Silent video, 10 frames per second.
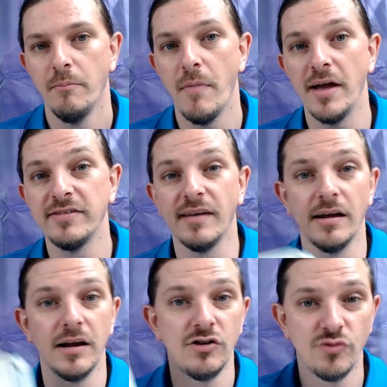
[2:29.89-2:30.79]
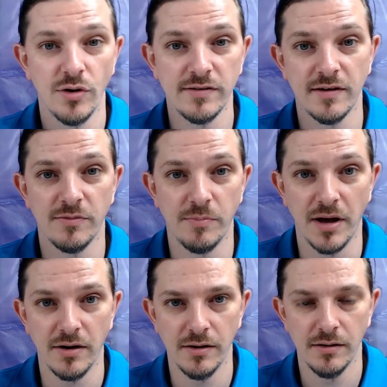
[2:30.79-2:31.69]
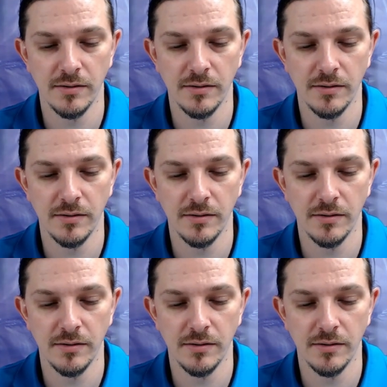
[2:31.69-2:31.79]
My son enjoys this better.